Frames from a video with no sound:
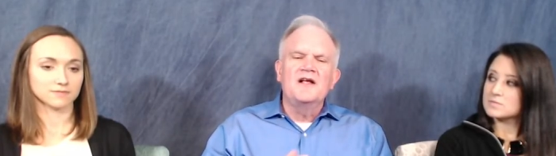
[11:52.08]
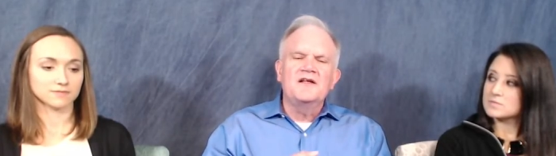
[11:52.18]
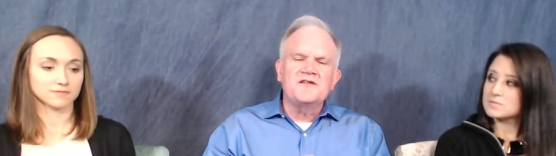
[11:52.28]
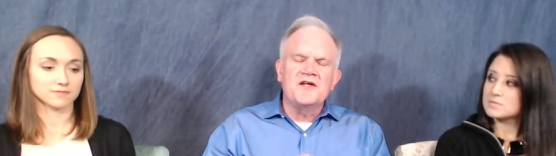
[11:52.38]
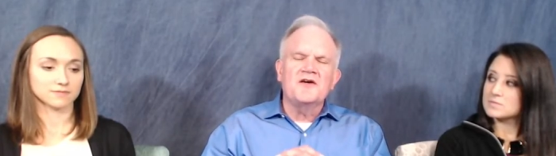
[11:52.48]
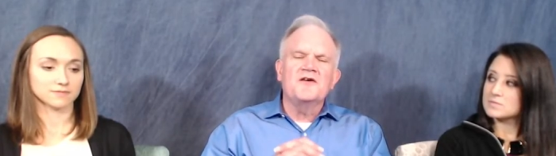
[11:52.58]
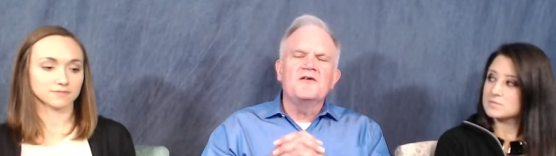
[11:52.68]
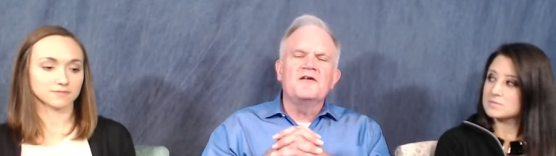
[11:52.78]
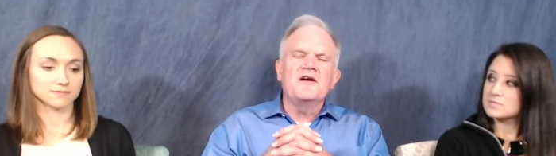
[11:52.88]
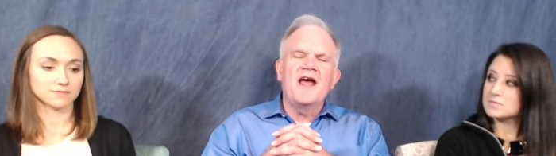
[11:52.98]

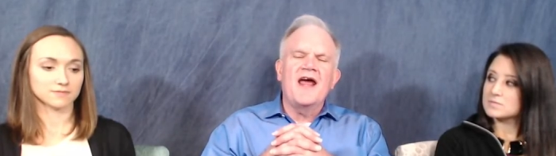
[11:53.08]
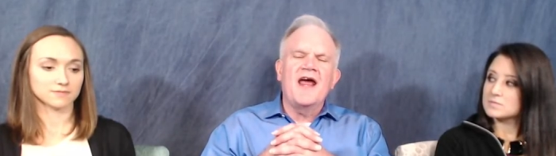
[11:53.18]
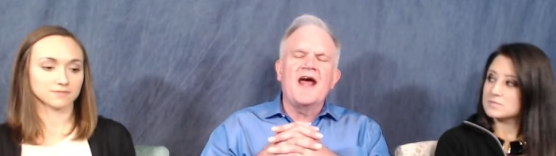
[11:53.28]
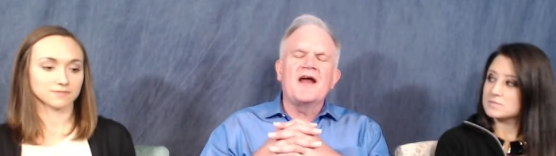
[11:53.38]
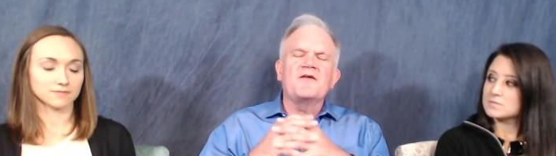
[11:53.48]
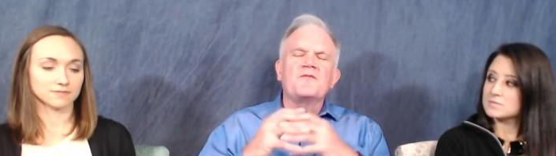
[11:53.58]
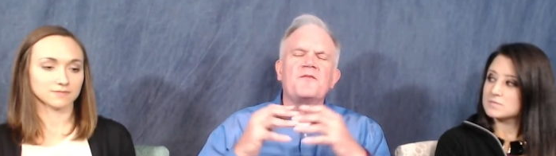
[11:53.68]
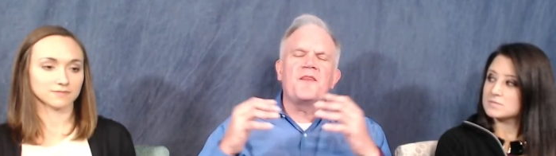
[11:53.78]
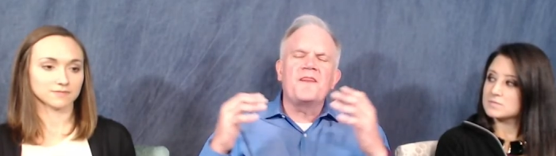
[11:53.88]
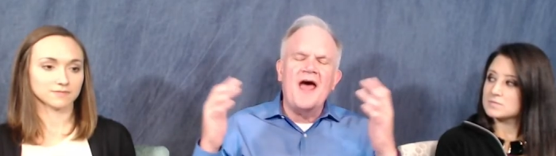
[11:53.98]
Speaker 1: So, and
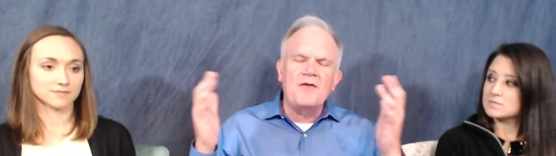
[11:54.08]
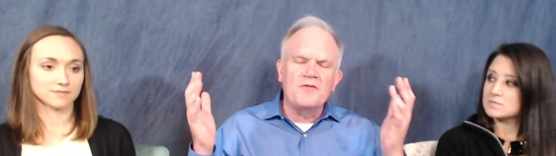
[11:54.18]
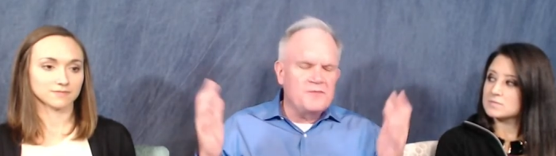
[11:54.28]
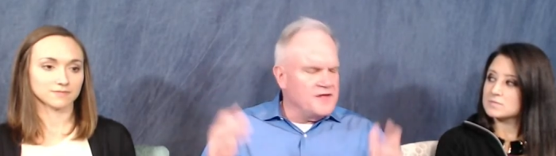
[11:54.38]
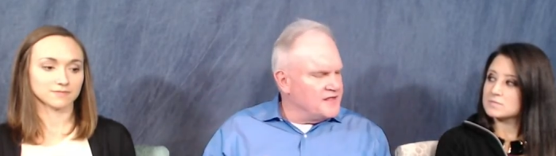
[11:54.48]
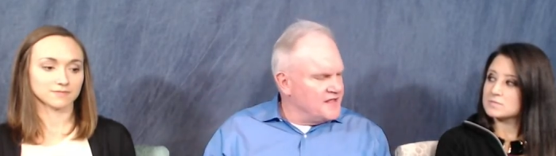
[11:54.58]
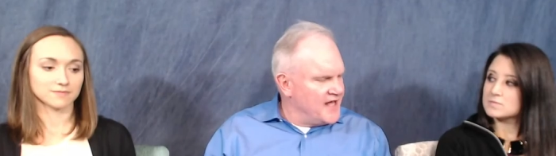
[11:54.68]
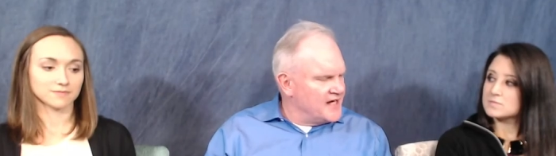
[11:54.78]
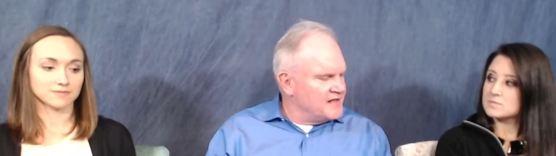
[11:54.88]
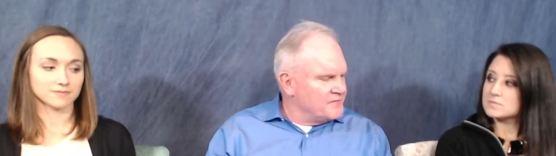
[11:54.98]
that would be the
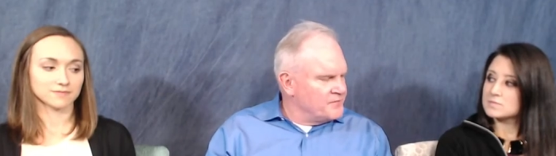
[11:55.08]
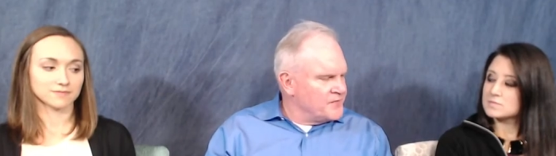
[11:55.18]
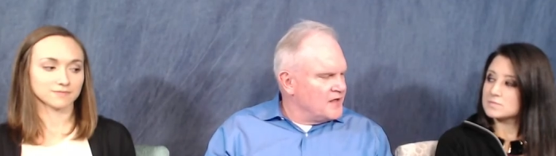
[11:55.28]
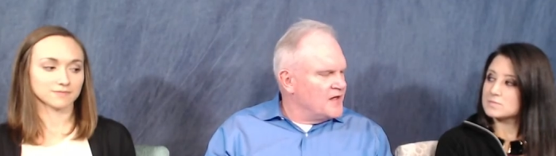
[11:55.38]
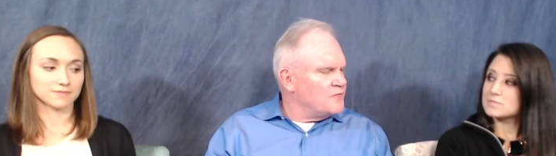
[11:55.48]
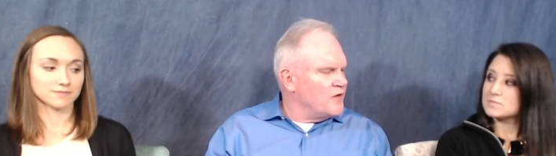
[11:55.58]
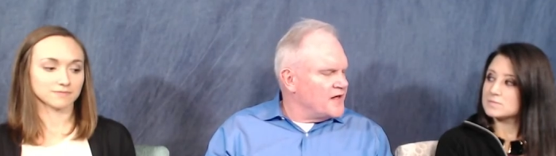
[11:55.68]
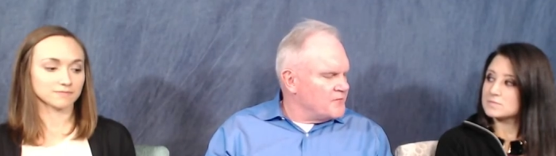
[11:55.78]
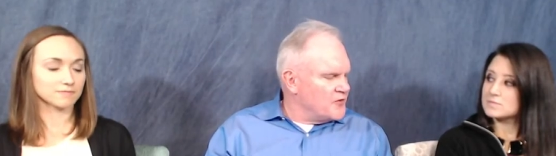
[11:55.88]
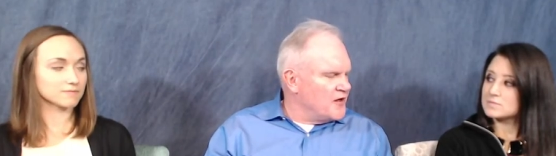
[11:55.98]
light. And what
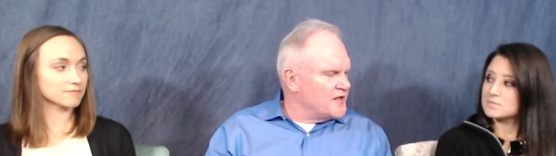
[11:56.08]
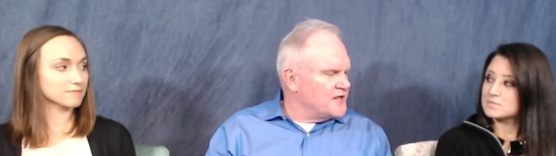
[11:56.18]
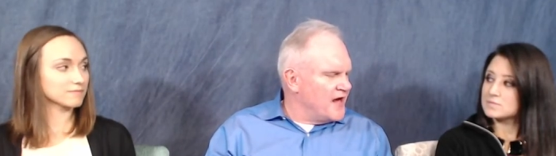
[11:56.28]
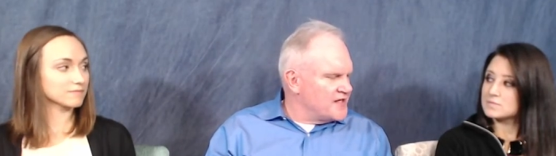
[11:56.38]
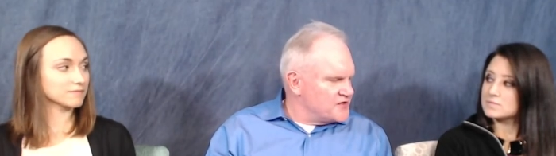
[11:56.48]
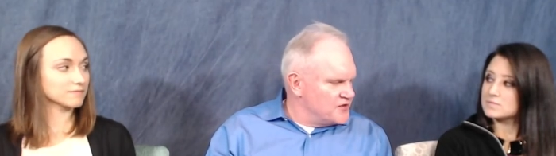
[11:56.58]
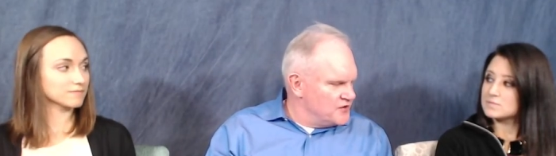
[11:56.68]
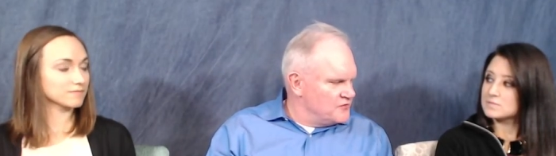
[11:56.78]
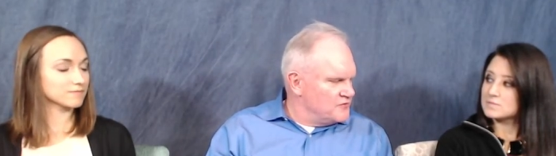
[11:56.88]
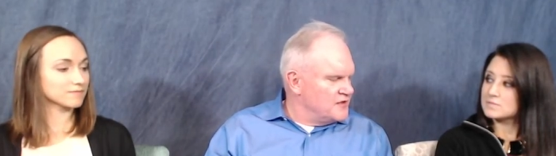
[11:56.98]
I'm going to ask
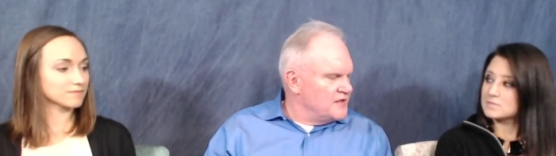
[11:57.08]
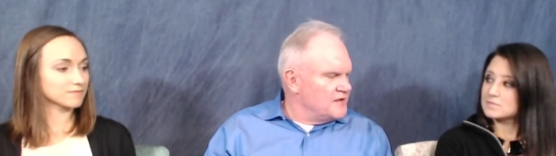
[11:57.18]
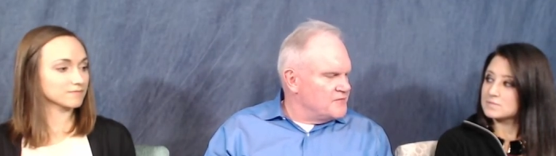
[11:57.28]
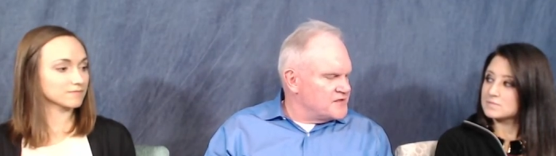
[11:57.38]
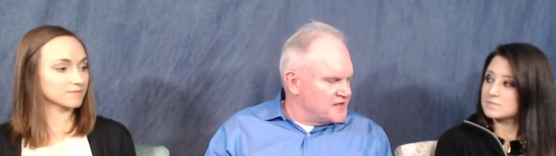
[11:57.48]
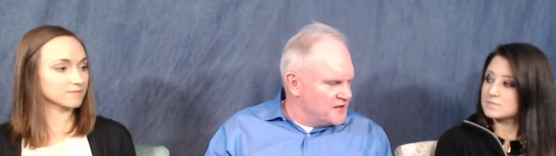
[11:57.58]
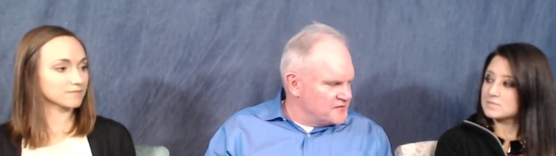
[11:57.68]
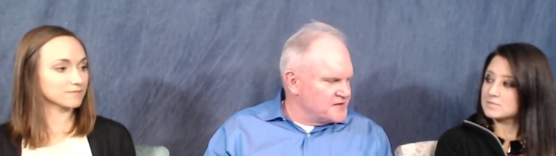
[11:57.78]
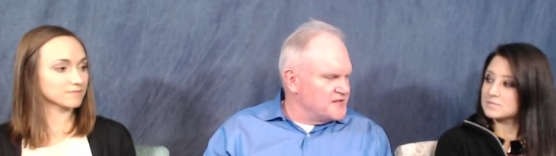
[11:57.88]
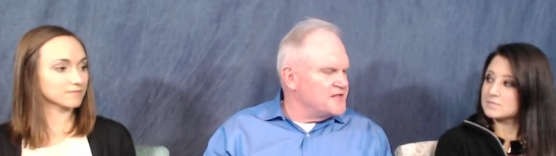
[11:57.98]
you, Miss
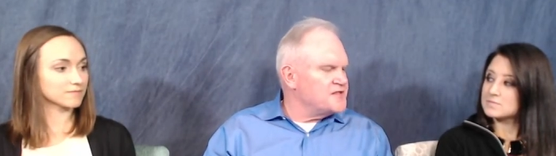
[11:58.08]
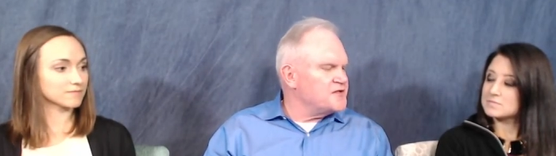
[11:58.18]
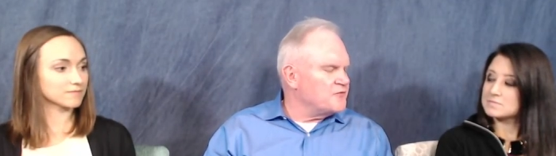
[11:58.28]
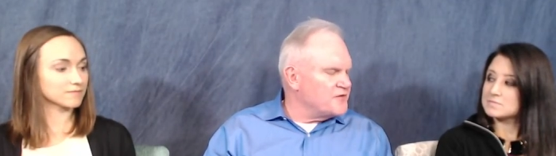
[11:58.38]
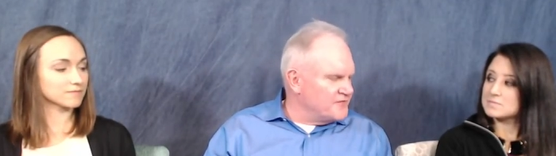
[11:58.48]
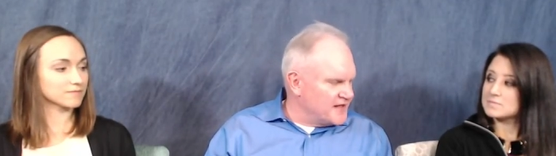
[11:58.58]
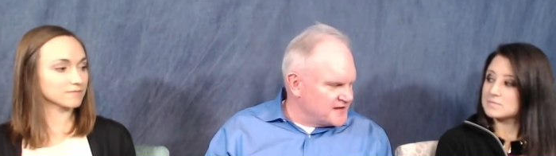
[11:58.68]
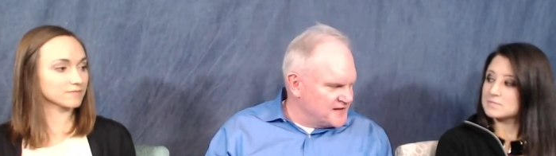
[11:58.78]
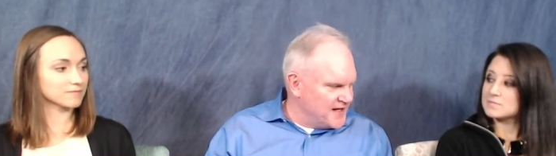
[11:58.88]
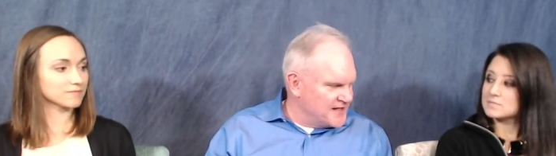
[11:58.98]
Kelsey, is to reflect
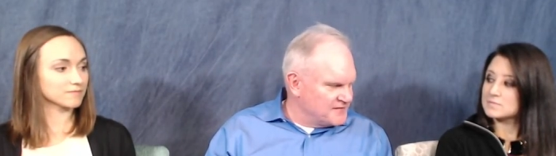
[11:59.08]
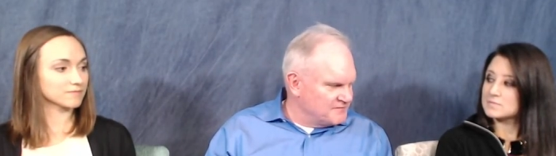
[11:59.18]
the light.